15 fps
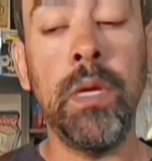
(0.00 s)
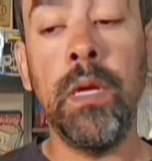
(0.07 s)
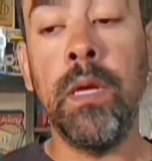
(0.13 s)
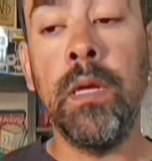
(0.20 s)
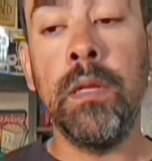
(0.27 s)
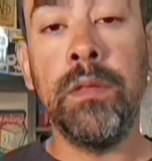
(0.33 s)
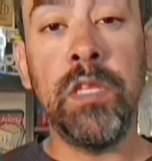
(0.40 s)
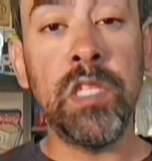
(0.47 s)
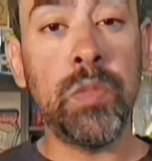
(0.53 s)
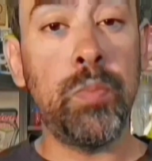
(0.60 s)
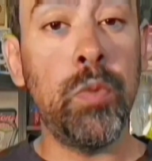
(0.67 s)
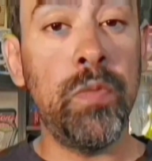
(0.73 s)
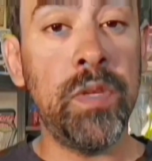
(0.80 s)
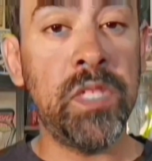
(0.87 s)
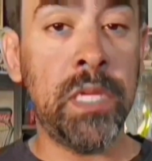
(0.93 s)
this movie
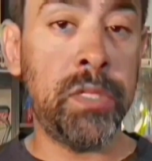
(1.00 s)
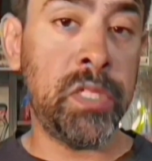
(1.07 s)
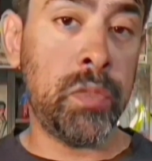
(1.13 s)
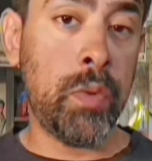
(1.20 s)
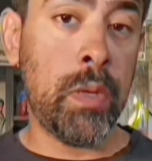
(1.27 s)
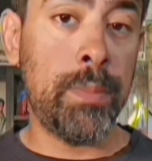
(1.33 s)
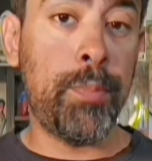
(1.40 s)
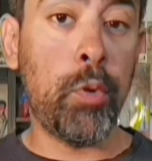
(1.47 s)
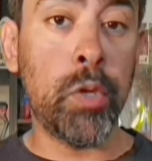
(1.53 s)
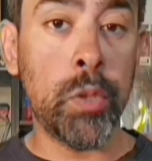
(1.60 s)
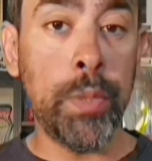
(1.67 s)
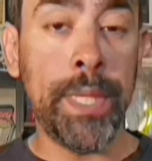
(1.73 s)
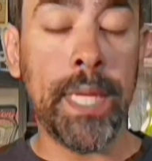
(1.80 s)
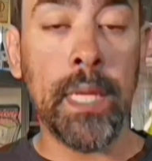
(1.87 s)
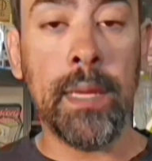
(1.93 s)
centers around Puerto
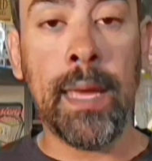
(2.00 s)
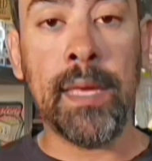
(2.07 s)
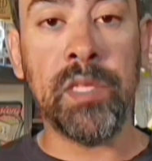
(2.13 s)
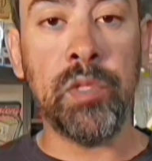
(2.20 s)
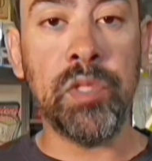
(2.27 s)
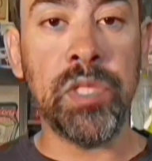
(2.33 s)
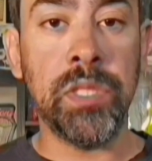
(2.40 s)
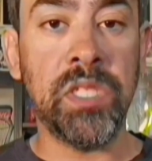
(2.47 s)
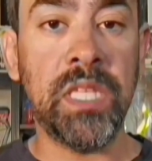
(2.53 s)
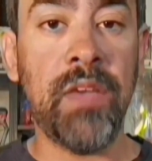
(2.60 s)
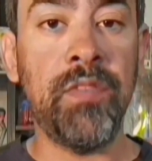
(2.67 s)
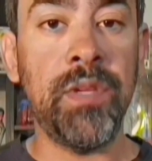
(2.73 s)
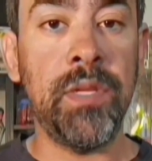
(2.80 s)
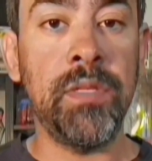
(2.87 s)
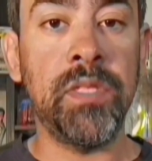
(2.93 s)
Rican gangsters in the
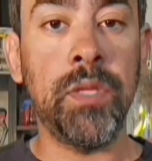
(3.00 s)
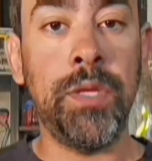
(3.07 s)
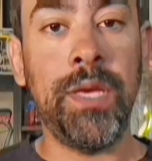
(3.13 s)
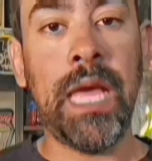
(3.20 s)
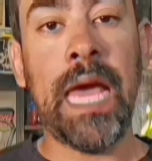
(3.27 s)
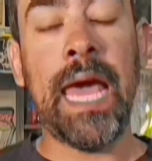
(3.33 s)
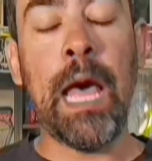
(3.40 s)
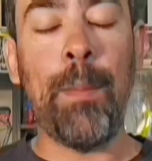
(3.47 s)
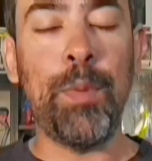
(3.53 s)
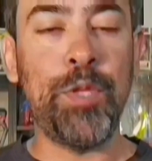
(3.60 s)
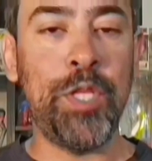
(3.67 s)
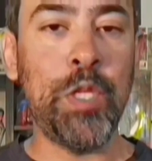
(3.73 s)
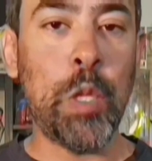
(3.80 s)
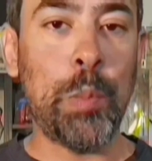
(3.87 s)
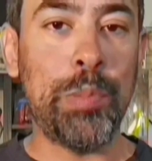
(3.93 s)
70s. So you got Al
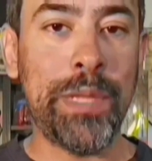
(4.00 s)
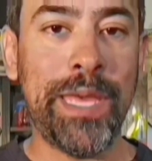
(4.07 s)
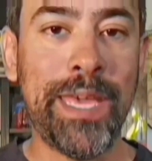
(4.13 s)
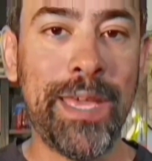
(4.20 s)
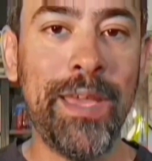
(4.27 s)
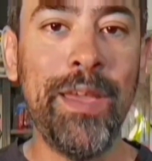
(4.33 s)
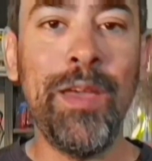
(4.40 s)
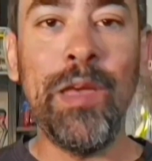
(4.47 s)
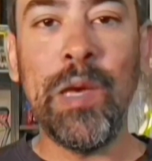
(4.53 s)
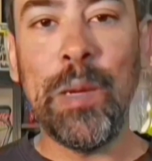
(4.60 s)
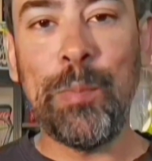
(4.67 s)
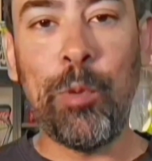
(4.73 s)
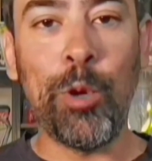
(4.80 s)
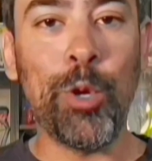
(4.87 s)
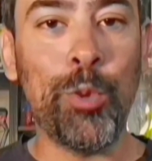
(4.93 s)
Pacino playing
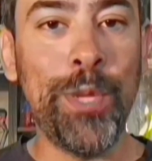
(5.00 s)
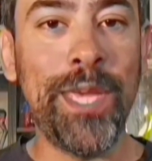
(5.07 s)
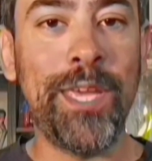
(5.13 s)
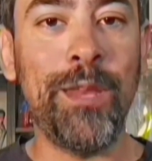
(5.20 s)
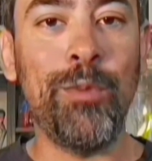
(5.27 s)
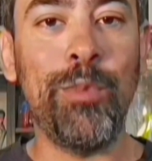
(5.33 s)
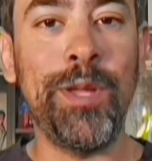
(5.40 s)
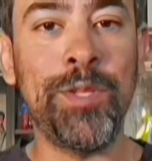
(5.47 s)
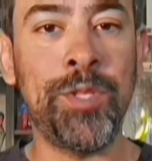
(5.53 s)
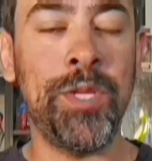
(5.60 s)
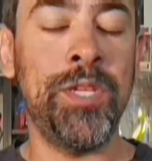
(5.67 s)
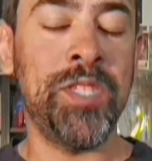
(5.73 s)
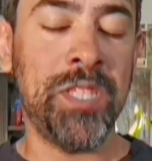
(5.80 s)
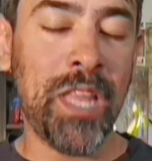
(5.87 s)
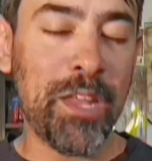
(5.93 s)
Puerto Rican, which is a
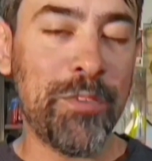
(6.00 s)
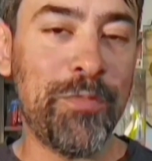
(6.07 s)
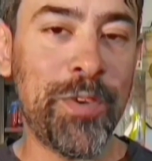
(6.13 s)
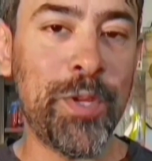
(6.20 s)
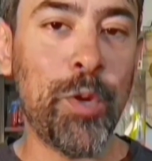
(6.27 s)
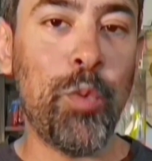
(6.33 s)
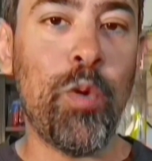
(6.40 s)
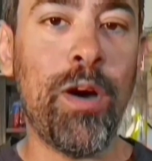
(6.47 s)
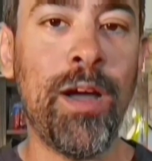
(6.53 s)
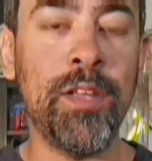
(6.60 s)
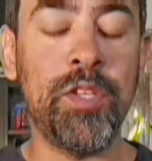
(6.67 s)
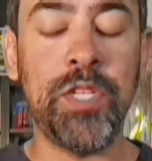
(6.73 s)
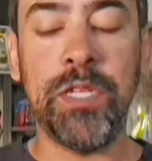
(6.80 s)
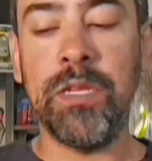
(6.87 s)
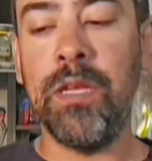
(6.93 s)
lot of fun to watch.
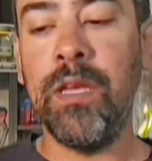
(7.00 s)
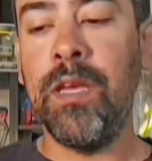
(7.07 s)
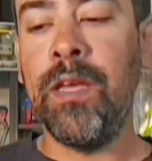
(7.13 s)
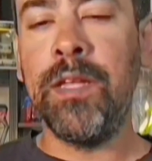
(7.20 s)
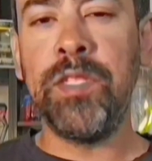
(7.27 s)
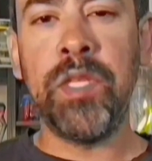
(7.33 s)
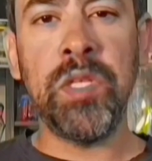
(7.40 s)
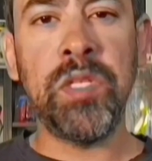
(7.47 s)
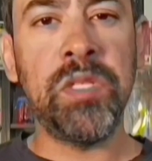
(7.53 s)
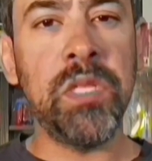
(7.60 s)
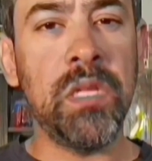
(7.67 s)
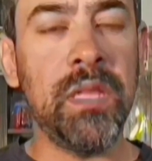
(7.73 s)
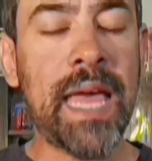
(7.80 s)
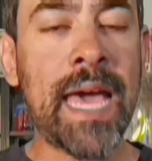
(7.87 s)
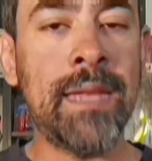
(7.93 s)
And just the
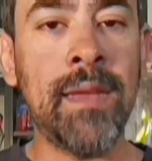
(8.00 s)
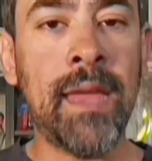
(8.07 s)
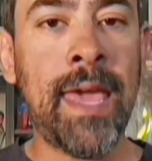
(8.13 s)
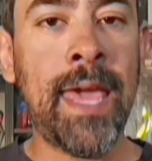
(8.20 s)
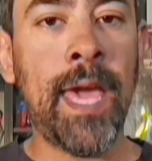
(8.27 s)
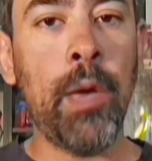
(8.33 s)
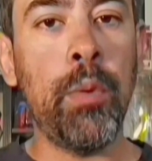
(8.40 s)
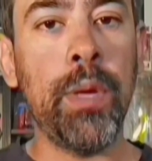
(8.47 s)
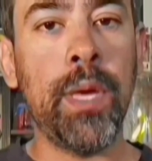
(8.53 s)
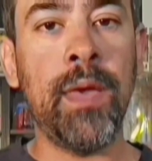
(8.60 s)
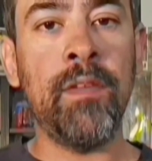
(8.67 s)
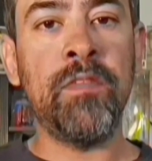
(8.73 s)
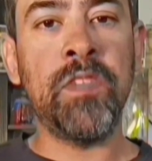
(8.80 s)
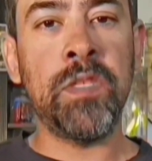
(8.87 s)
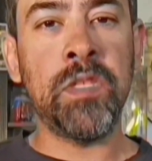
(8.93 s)
Latin angle gives
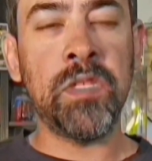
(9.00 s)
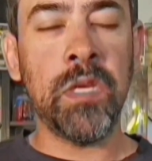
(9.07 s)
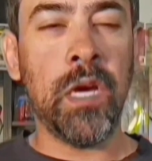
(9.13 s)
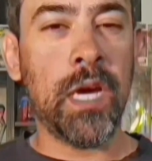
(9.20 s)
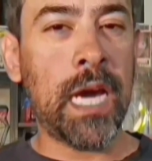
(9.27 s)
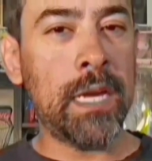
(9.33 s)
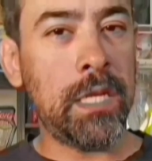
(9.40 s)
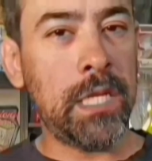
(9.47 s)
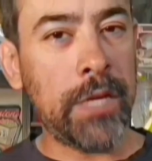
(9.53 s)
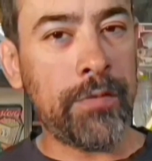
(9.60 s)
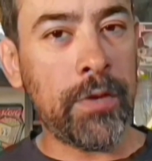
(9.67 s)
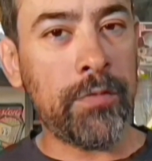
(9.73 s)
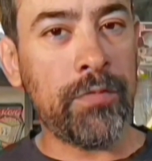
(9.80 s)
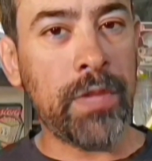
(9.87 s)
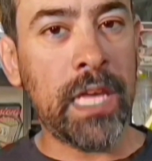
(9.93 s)
this a kind of different
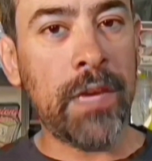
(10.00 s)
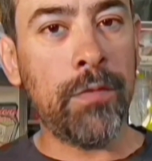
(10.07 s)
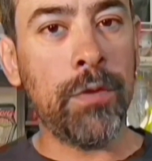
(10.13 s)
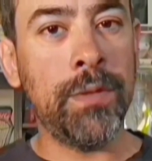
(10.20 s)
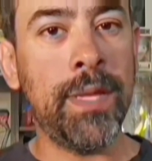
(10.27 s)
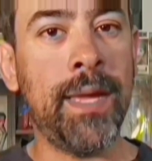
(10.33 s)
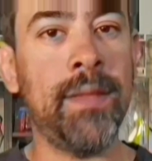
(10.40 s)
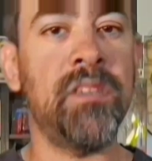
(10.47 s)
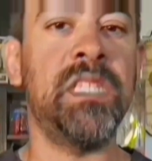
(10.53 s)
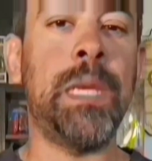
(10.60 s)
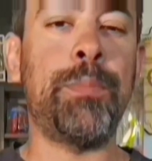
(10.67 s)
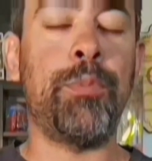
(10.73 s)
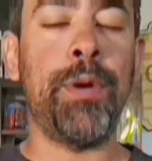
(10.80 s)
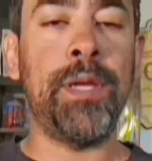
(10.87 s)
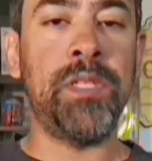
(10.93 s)
flavor that
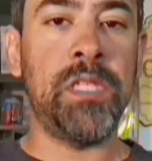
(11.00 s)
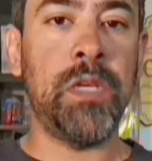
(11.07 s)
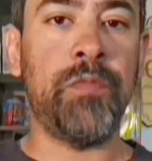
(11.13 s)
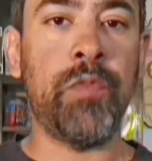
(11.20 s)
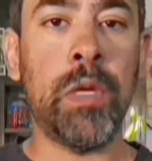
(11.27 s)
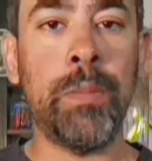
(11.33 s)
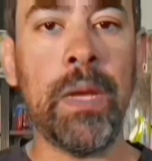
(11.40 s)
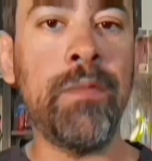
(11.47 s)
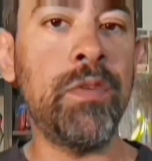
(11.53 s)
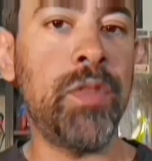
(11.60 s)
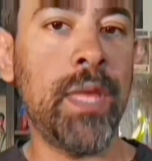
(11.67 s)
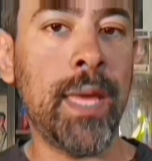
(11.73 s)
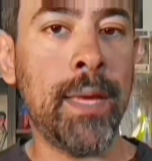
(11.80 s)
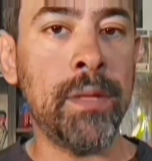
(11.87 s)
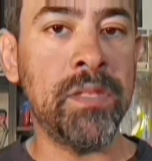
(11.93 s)
separates it from everything
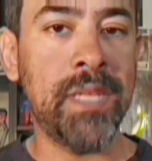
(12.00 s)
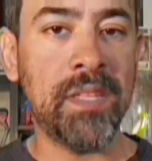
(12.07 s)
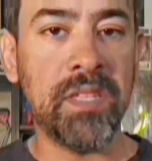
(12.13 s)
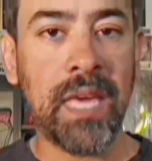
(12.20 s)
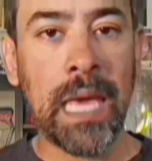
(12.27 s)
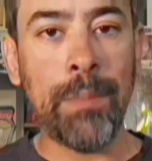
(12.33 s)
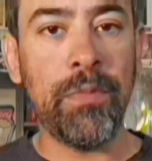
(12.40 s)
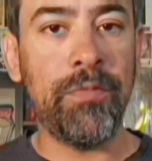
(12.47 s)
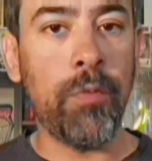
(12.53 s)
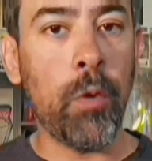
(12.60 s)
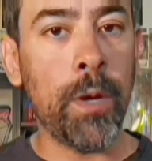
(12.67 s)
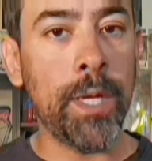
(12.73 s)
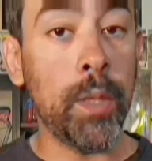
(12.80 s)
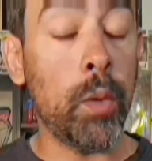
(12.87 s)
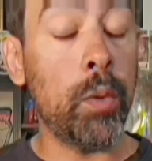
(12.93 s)
else that's came before it
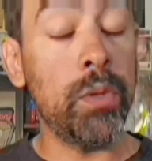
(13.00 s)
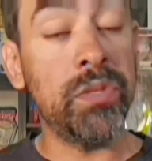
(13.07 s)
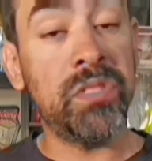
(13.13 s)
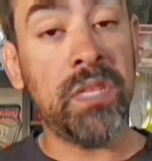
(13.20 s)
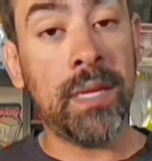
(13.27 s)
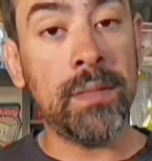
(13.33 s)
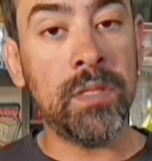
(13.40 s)
or since.